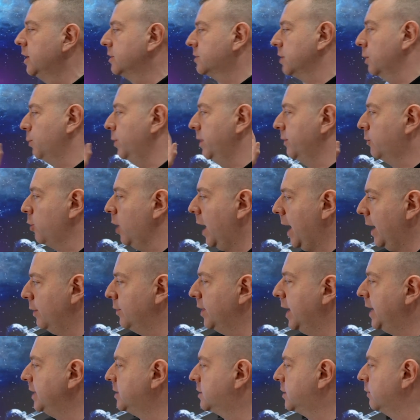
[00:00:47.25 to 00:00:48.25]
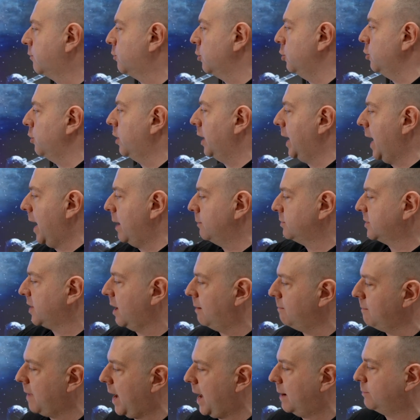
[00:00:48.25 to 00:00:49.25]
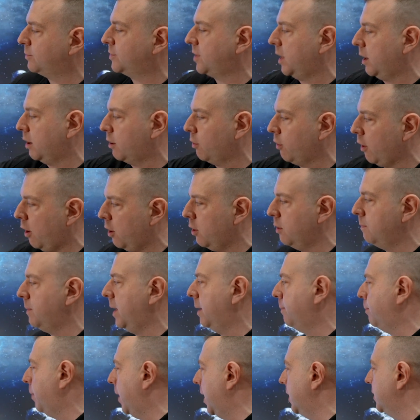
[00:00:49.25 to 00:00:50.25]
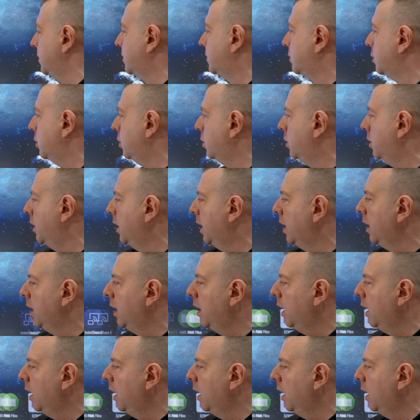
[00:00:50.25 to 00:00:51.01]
So we've got our native Google apps, our Maps, our Chrome, our Playstore.